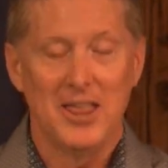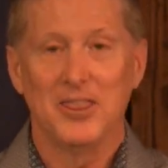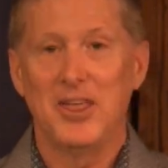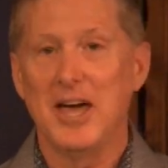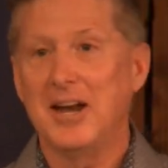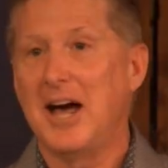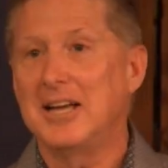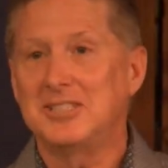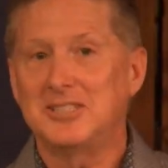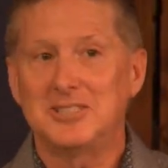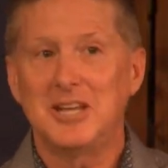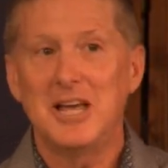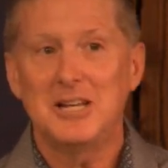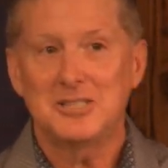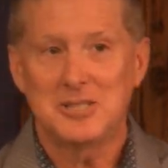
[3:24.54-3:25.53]
And then I
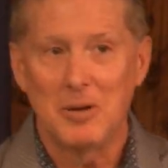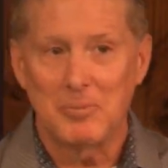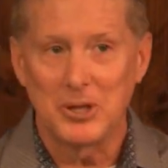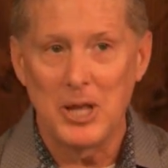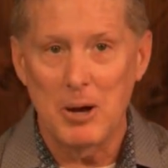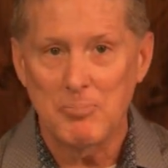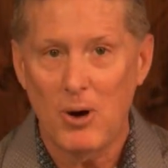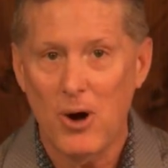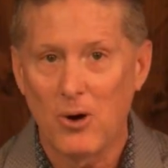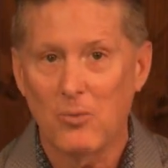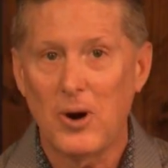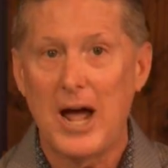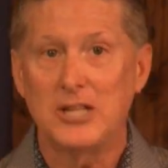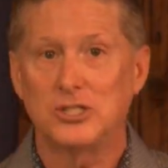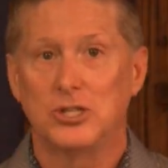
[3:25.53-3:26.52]
say something that Paul
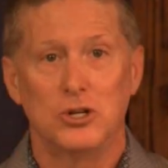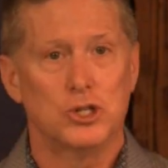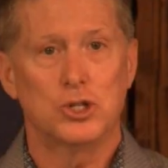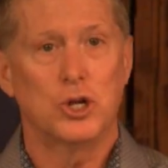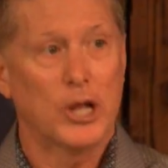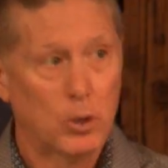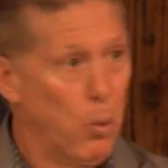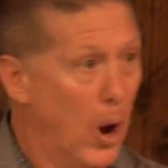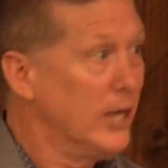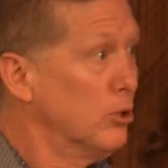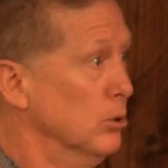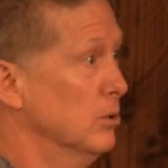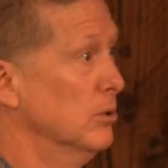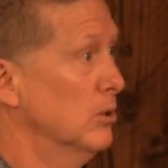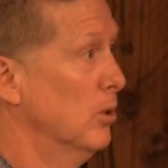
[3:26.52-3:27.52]
writes and you're like, what?
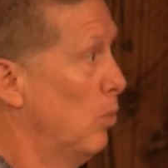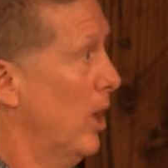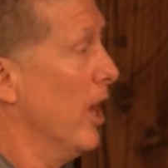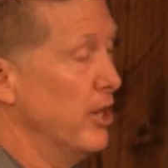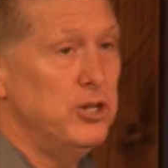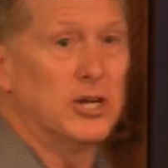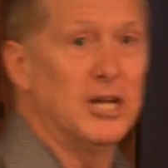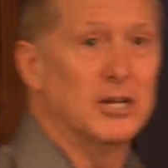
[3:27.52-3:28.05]
What? And